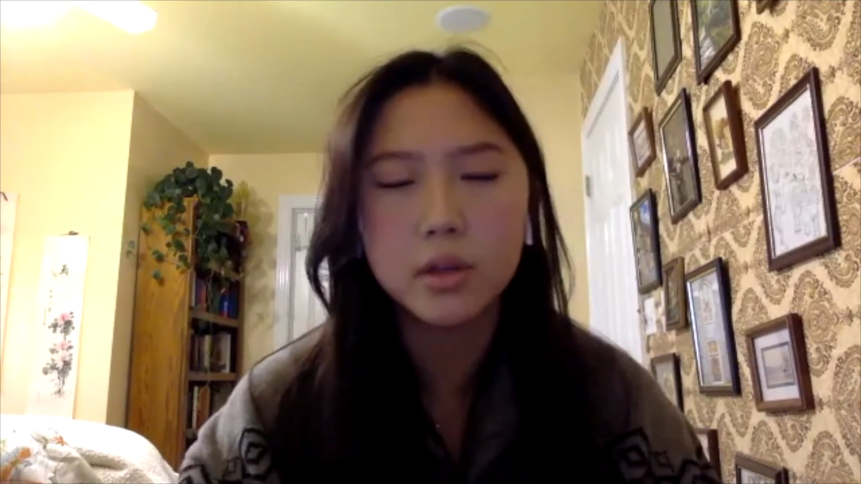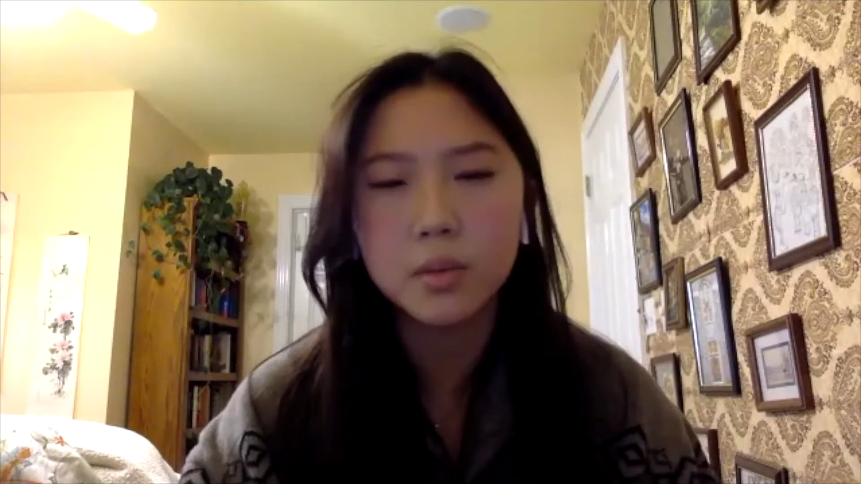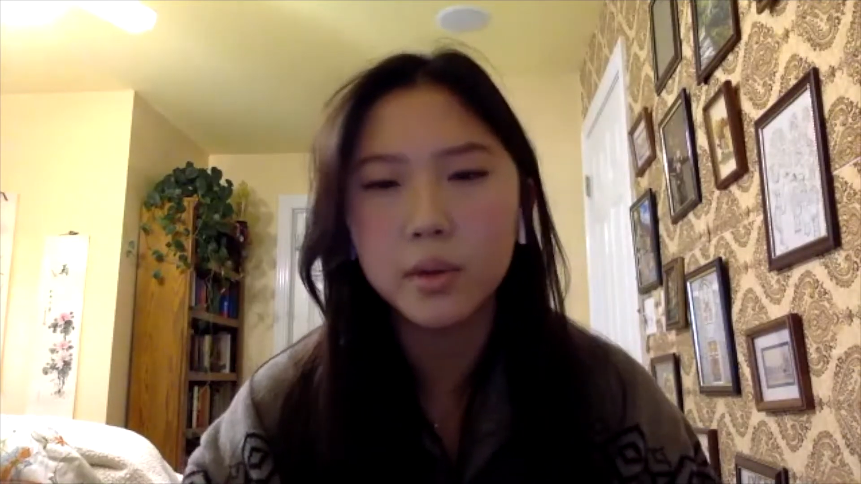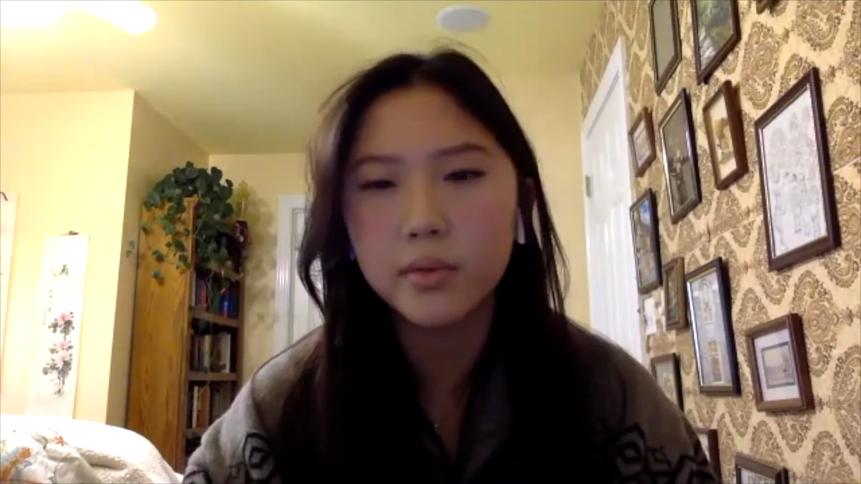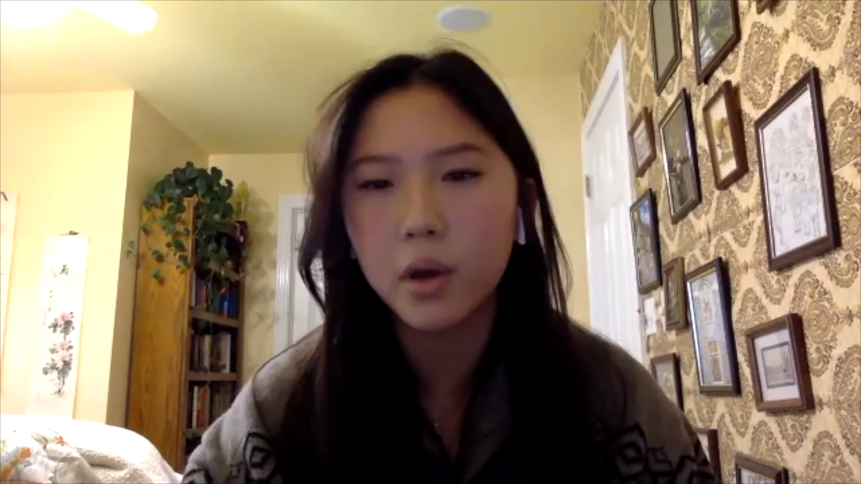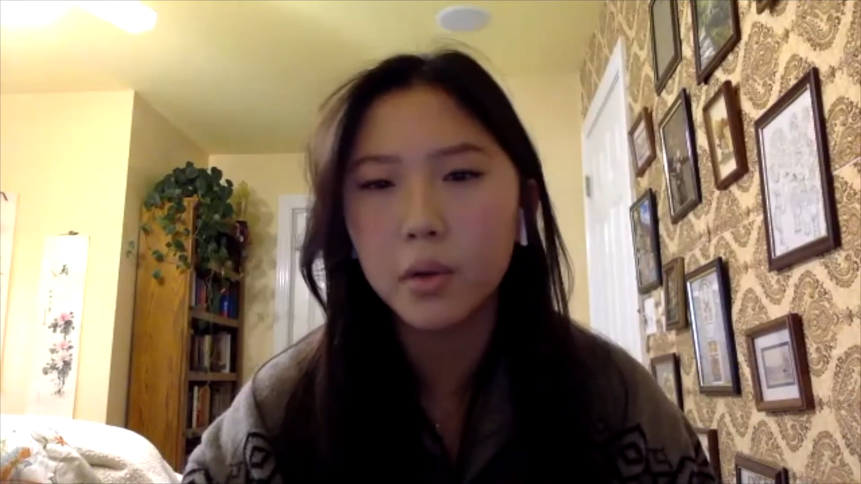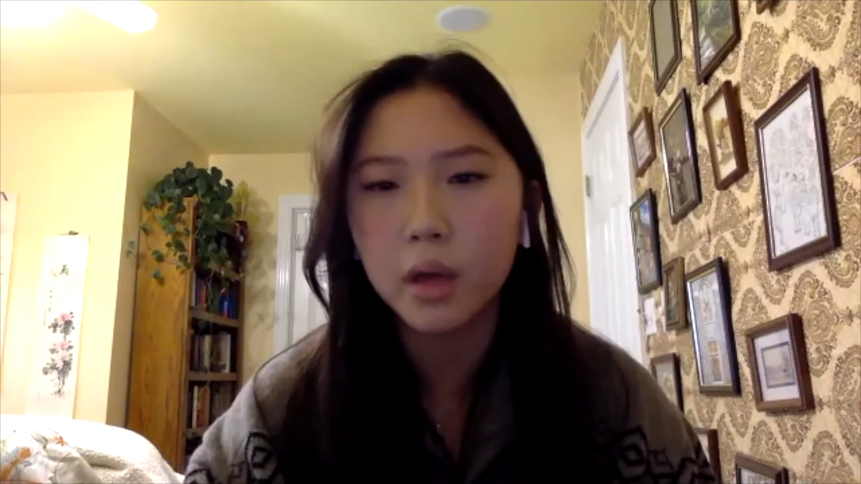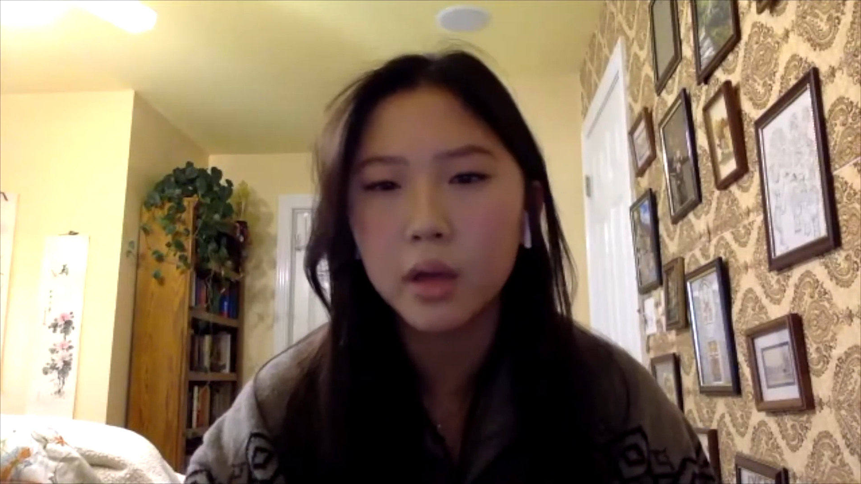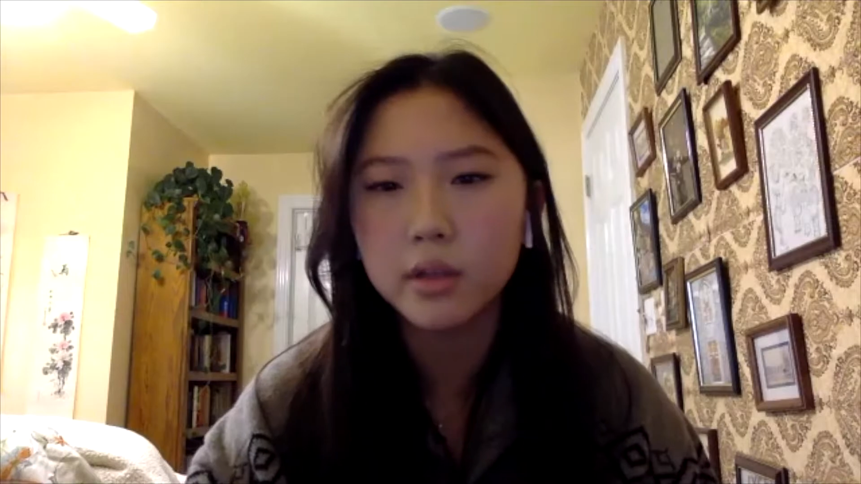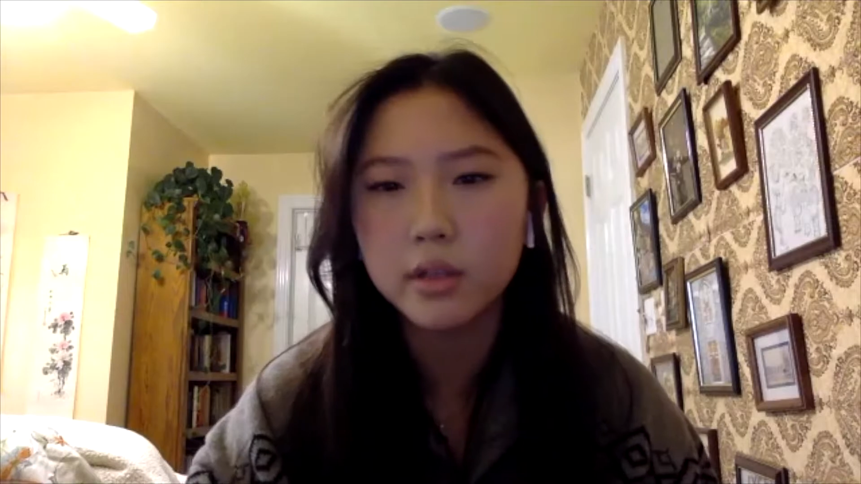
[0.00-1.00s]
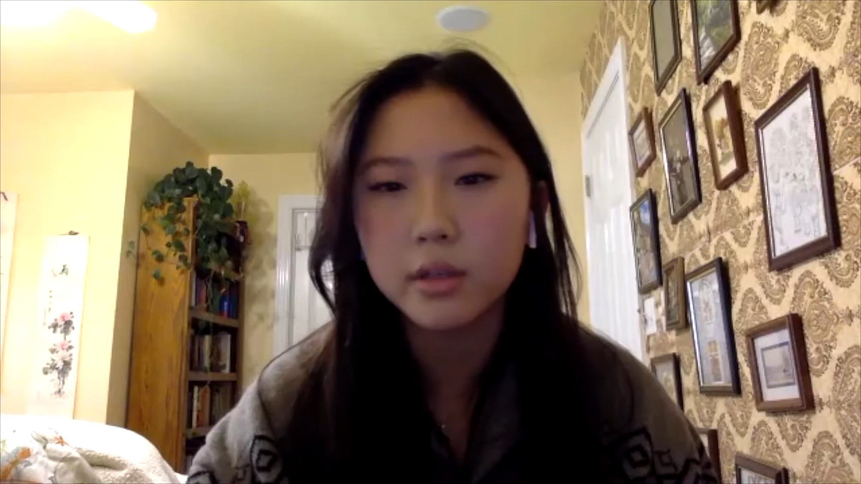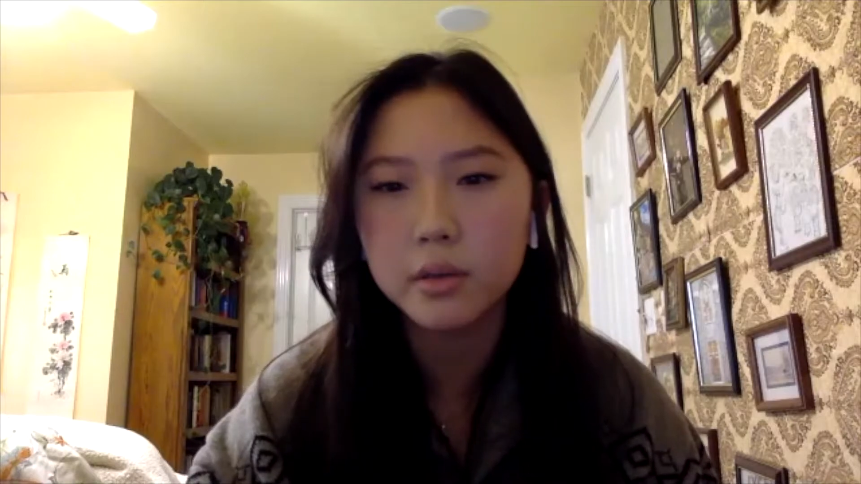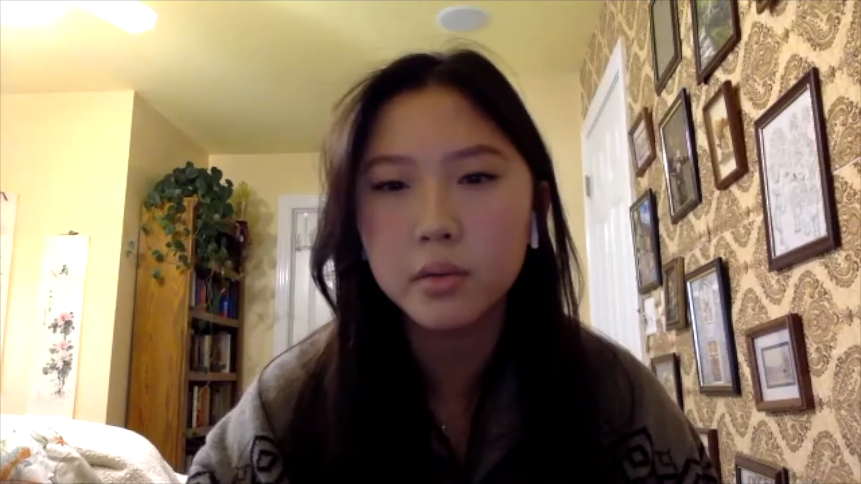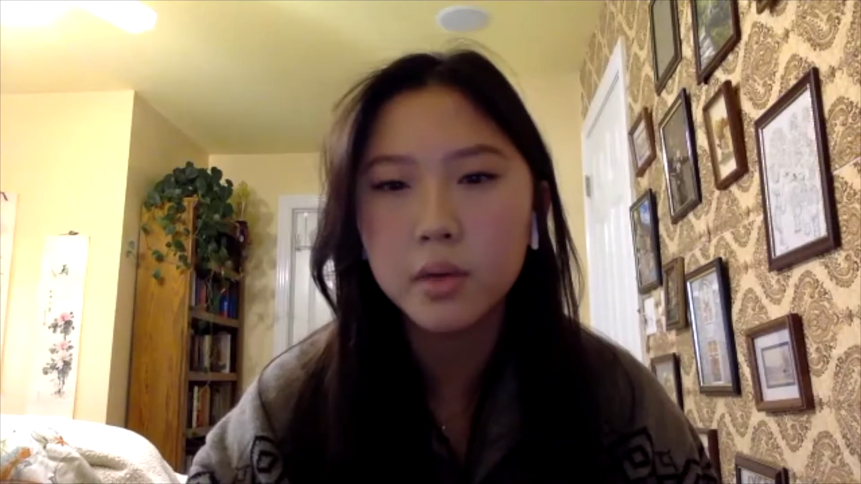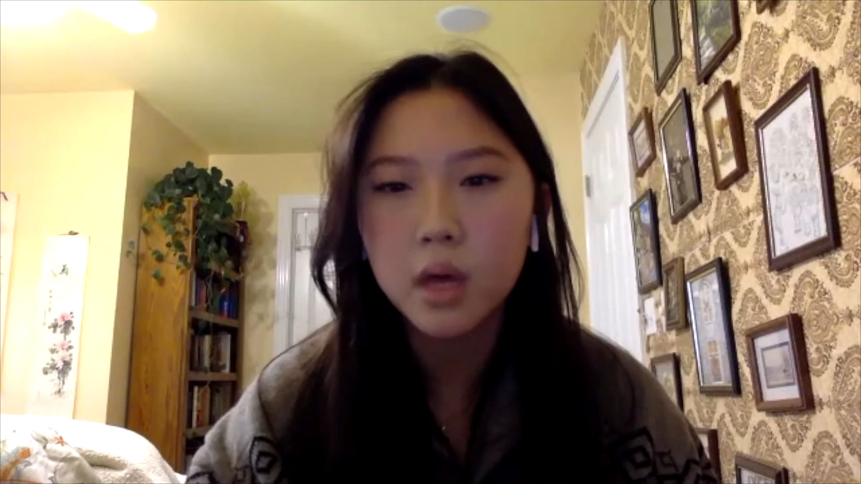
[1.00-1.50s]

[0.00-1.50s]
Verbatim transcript: little bit of coding too,